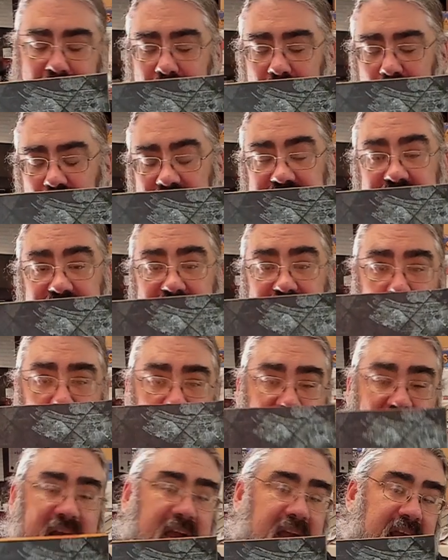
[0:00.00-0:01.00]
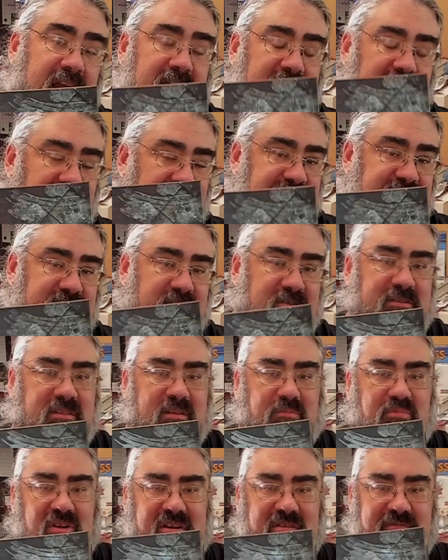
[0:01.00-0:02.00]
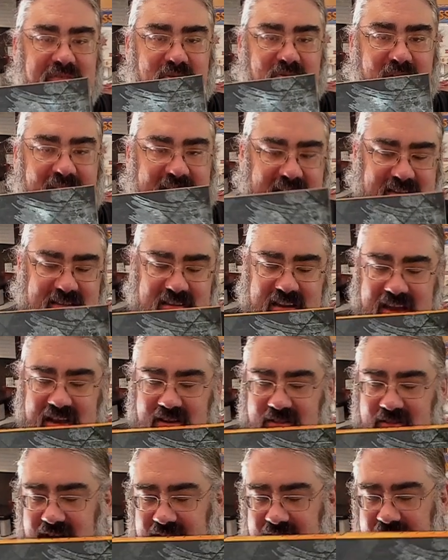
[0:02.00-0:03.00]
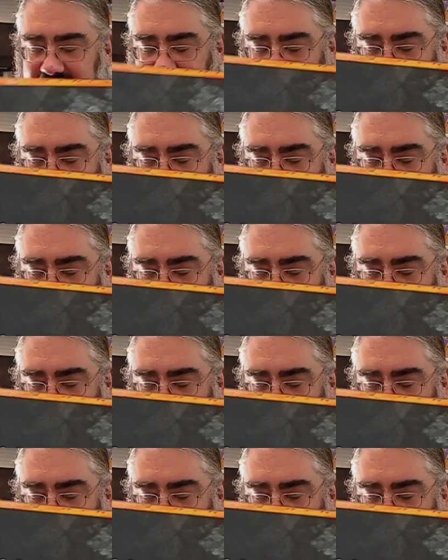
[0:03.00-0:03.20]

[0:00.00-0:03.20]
which is way nicer than the preview I got to take a look at.